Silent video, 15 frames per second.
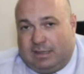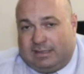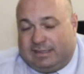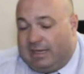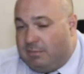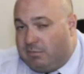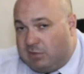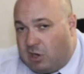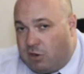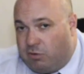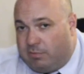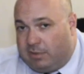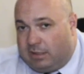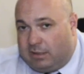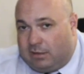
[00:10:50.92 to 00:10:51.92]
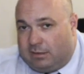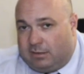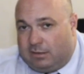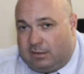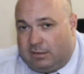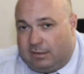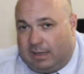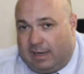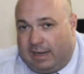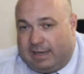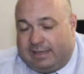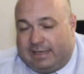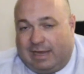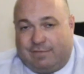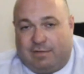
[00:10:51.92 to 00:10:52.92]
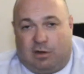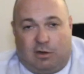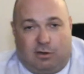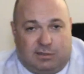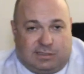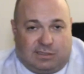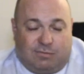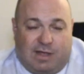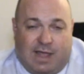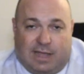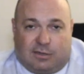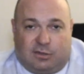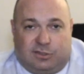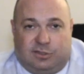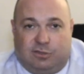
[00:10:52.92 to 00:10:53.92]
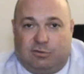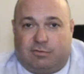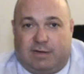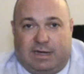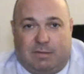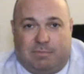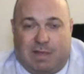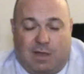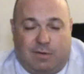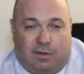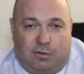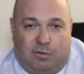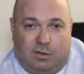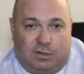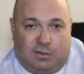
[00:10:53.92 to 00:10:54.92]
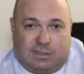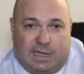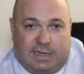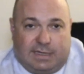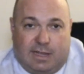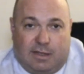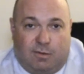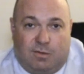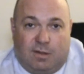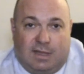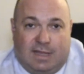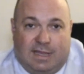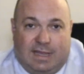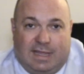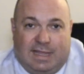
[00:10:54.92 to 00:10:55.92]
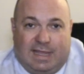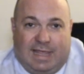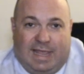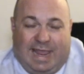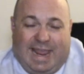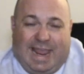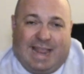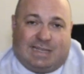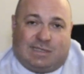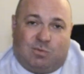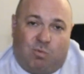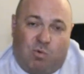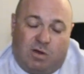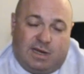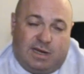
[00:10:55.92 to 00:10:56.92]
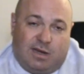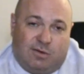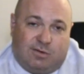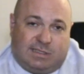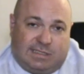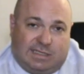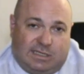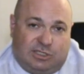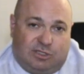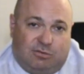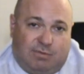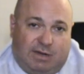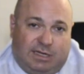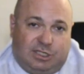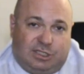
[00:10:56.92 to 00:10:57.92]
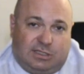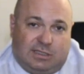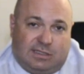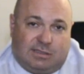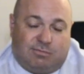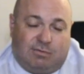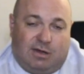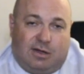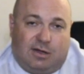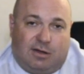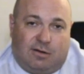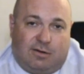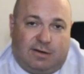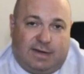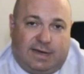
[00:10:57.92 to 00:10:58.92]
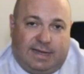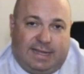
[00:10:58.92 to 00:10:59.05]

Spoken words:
Tim Doman and David Herzog are 2 great appellate lawyers I know. It's one of those situations where